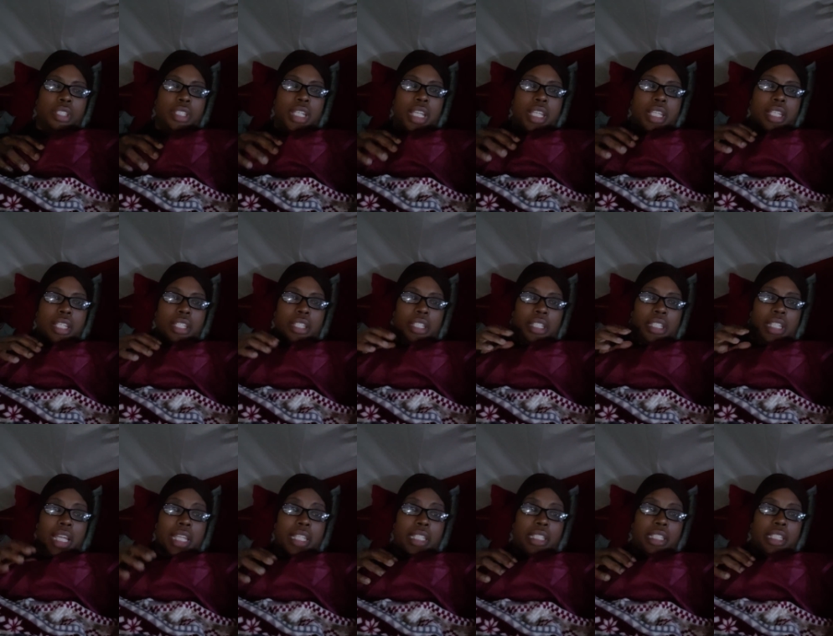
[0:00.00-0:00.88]
taken
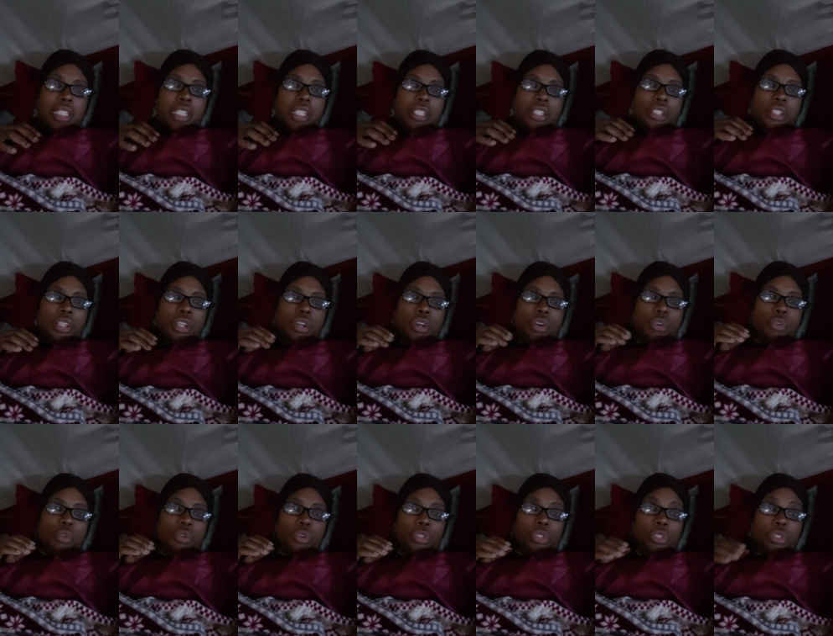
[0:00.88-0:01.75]
lightly
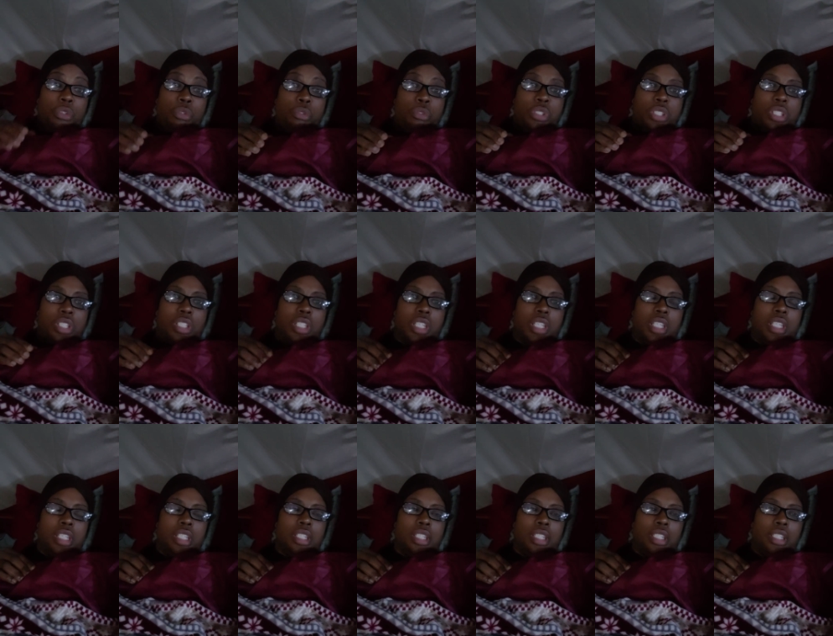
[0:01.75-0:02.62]
or
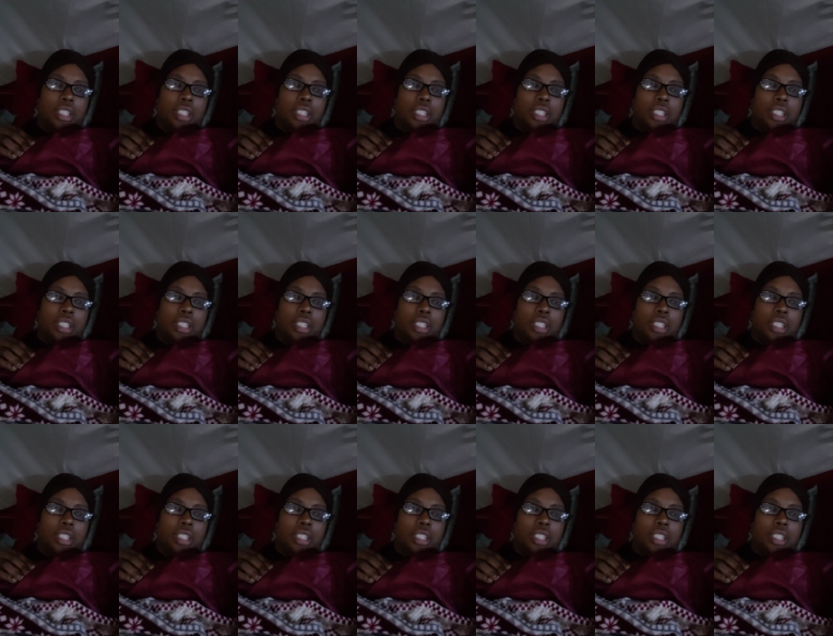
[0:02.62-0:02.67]
loosely